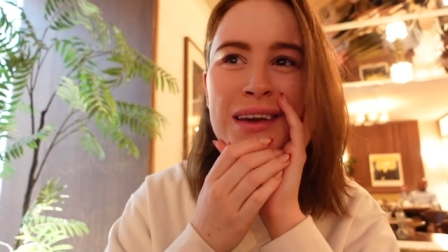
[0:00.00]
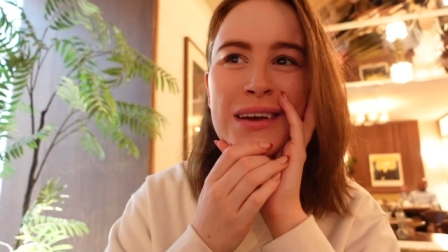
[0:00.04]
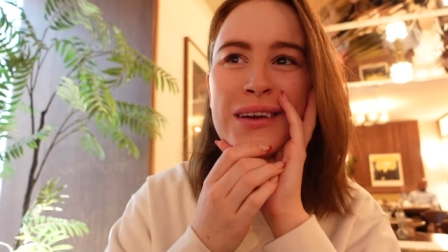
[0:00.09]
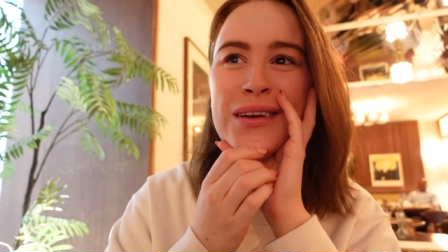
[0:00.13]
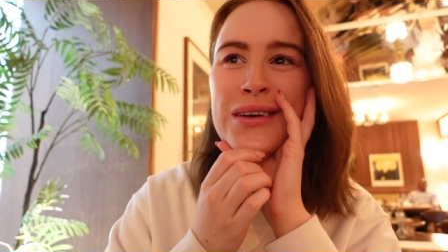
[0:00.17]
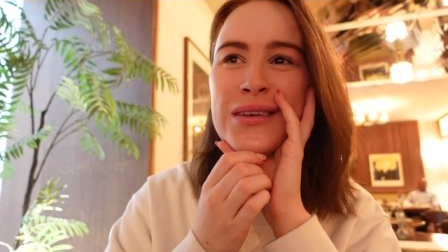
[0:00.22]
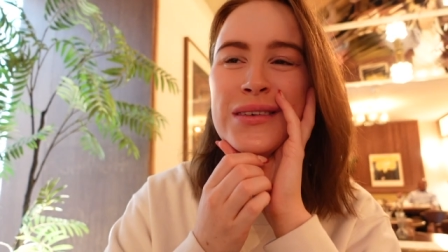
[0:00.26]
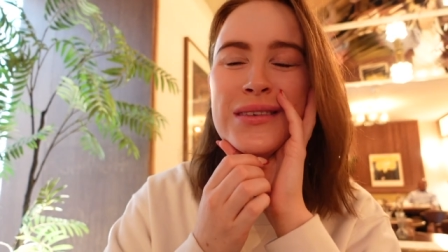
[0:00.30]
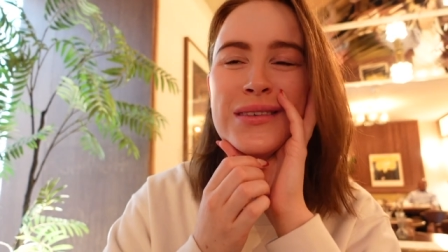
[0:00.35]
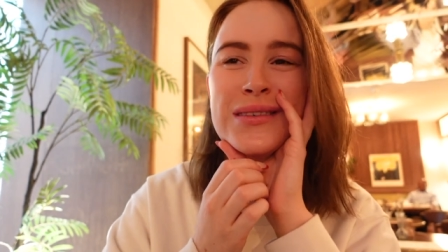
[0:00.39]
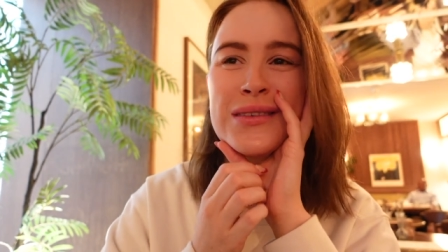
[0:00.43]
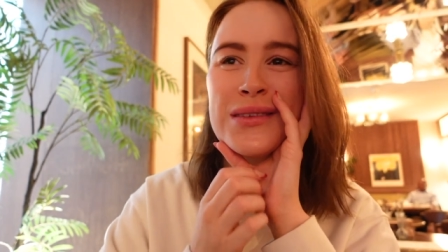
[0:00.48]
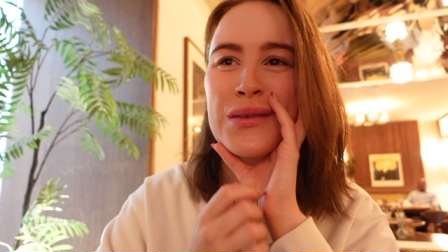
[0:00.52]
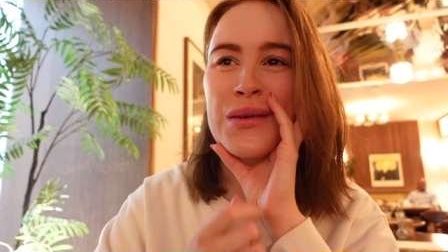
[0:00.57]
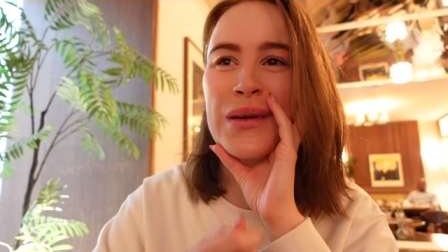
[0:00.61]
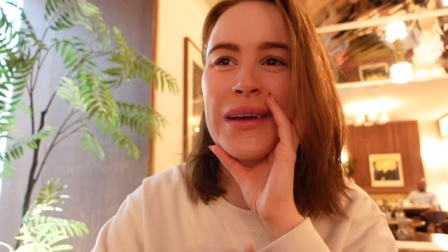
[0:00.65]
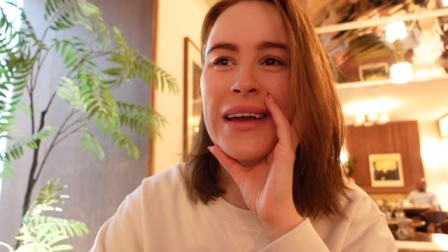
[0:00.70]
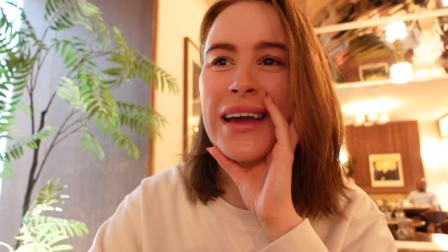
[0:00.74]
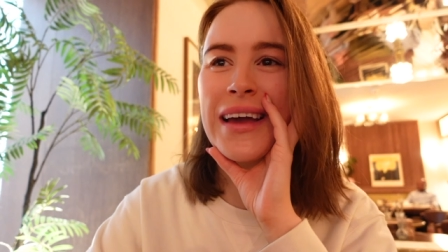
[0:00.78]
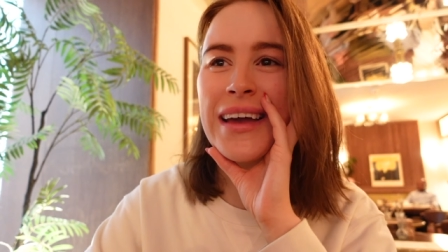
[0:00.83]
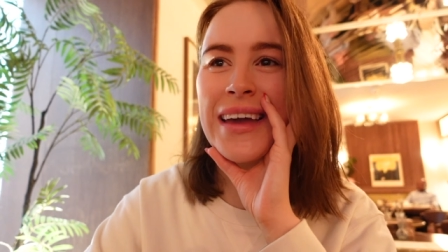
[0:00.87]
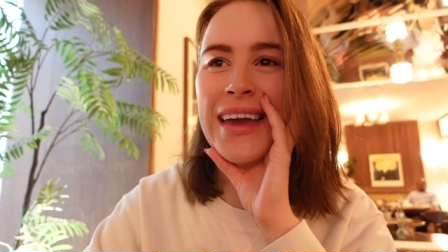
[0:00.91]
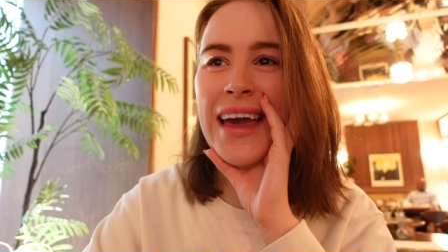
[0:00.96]
you couldn't
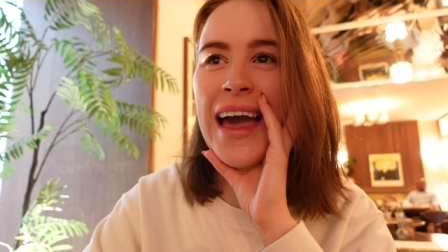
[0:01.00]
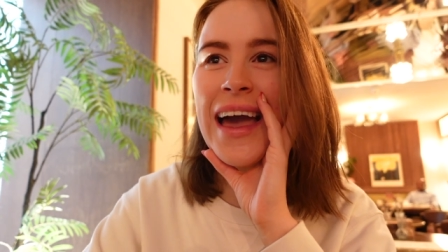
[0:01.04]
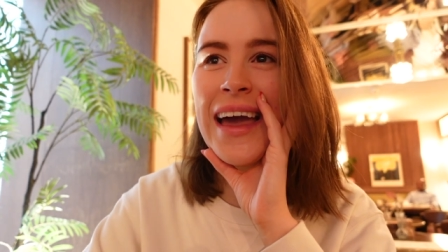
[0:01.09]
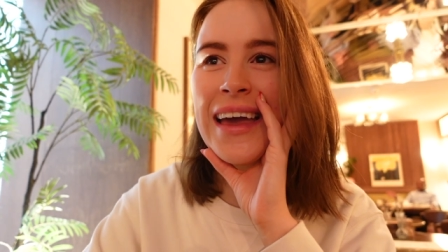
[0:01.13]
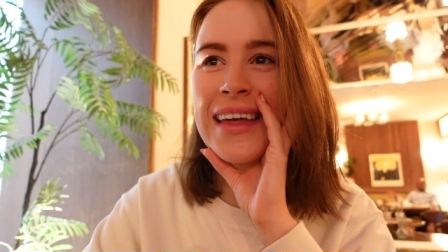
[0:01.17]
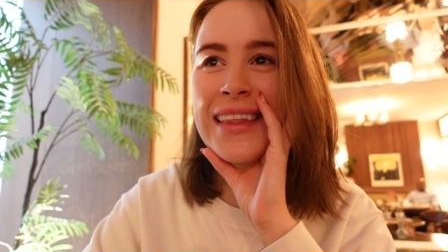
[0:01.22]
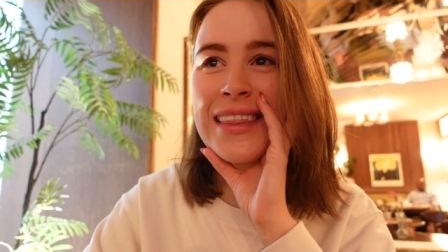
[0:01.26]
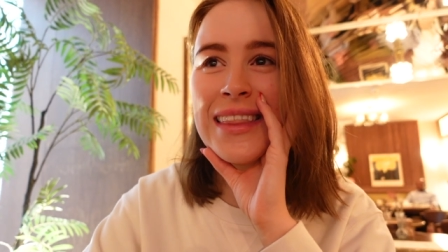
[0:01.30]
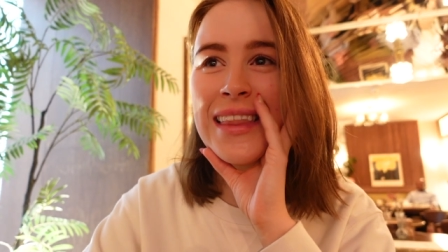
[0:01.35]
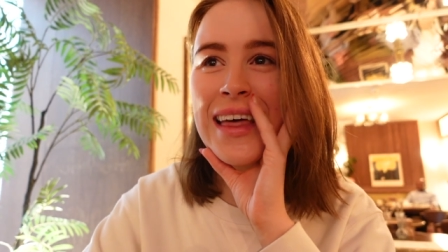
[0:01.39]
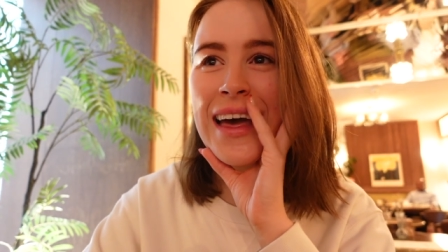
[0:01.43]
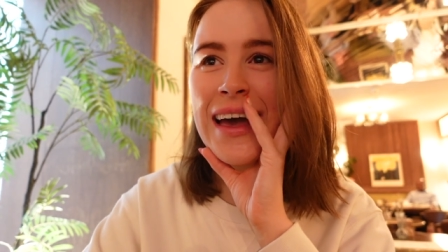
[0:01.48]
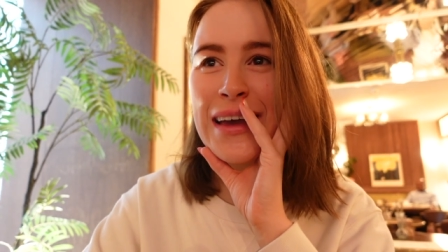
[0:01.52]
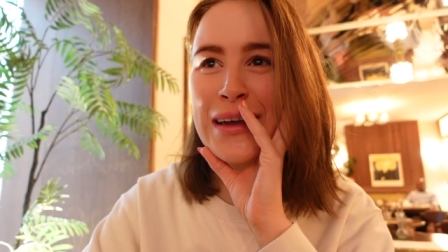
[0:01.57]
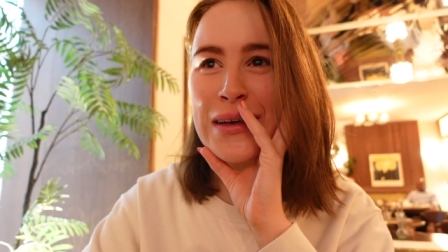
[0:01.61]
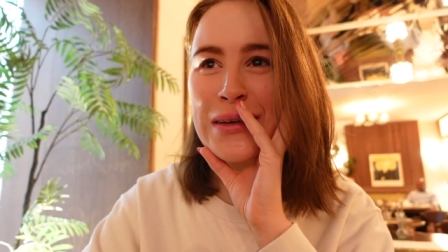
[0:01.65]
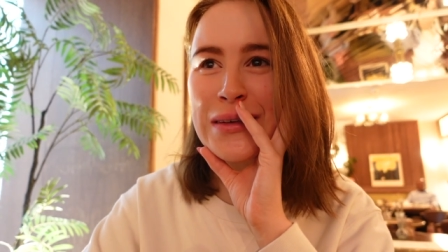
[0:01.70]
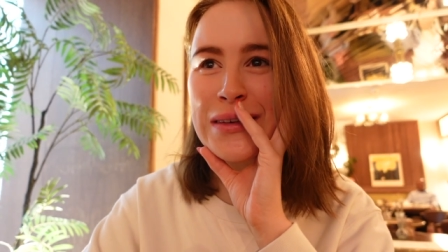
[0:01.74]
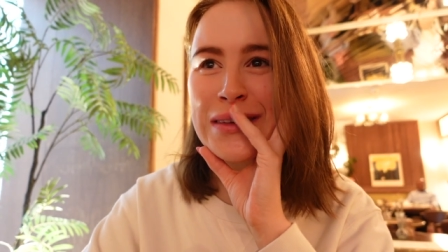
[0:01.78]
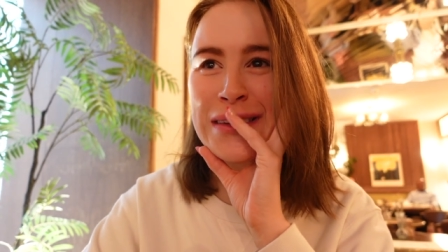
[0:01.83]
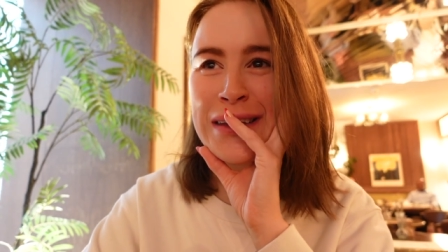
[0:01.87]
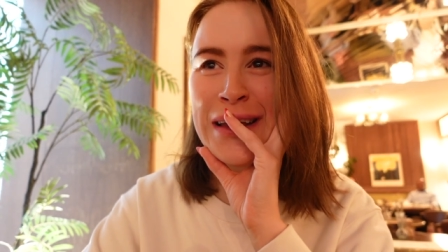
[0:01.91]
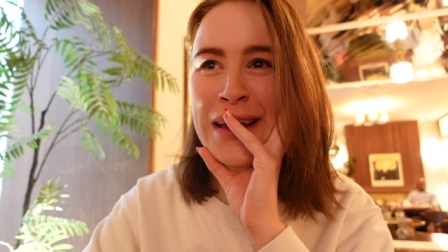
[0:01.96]
swing a cat in there,
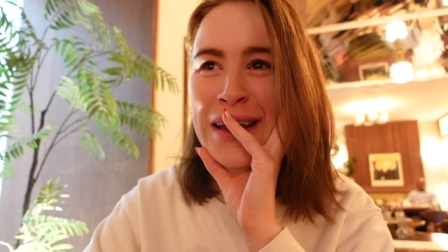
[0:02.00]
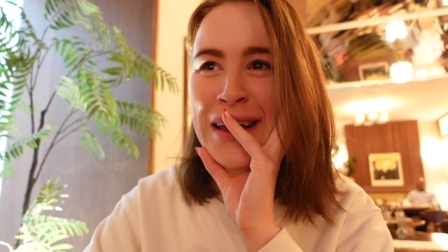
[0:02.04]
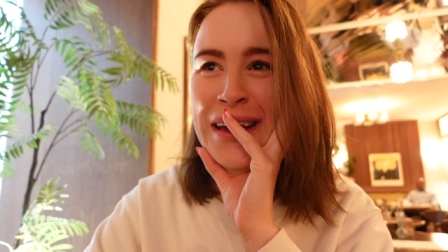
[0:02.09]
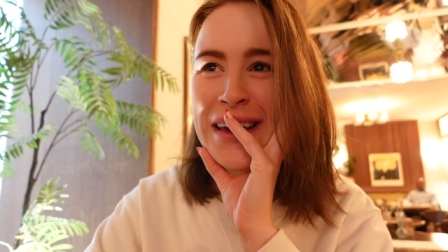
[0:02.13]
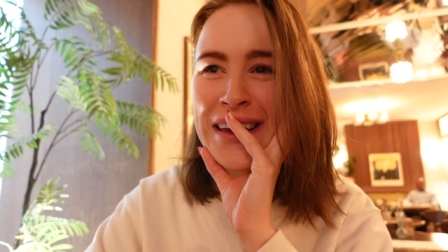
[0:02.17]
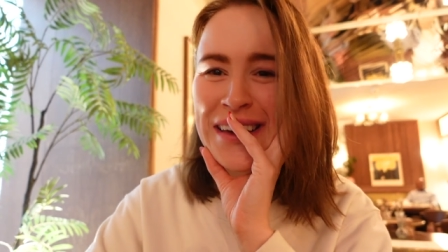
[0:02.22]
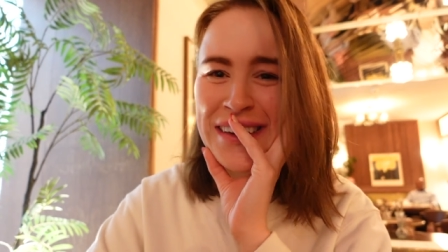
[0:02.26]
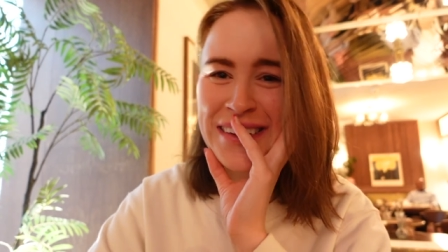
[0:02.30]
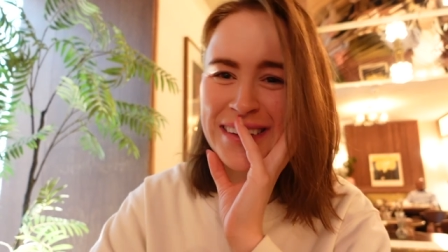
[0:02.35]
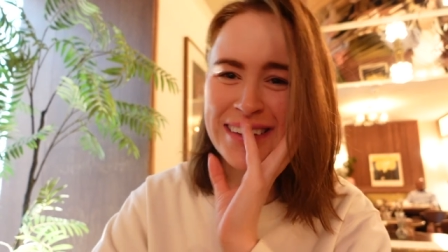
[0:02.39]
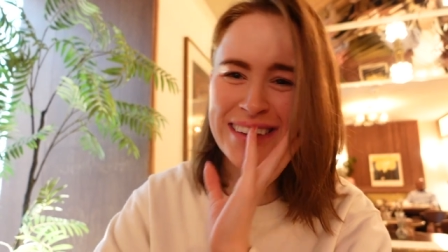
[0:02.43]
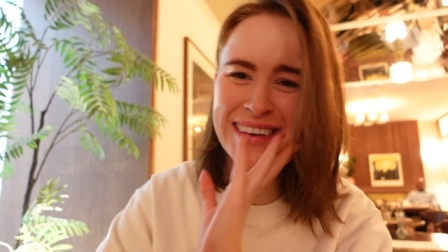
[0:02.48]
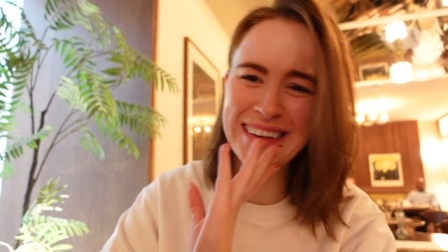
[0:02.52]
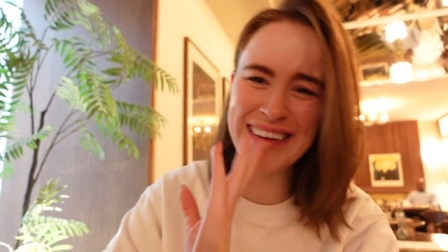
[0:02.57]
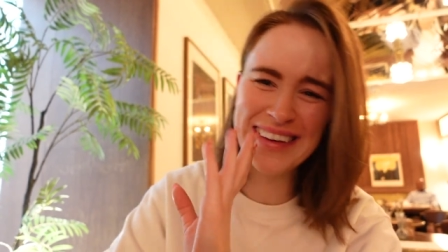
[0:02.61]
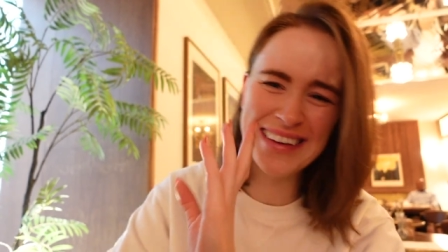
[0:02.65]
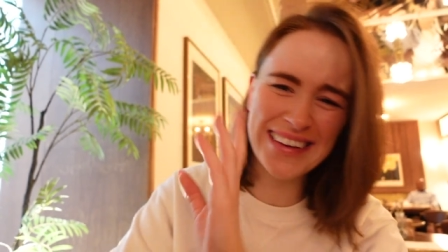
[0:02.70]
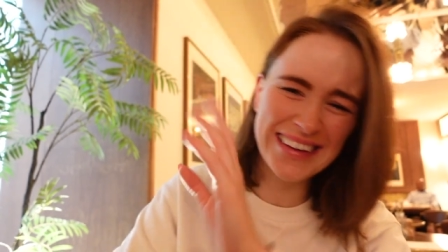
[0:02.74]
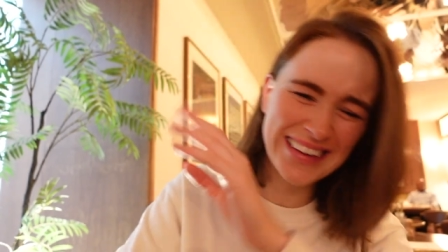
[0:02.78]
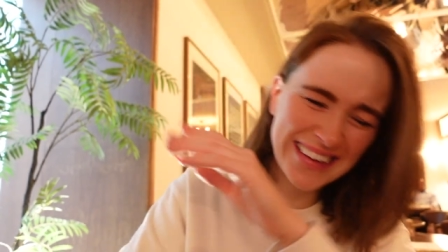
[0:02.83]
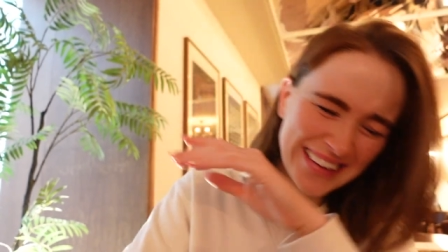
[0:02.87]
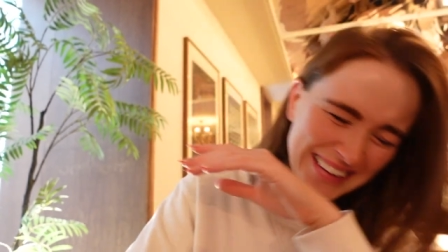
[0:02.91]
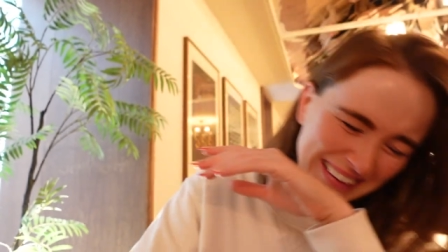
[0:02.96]
could no. you? no.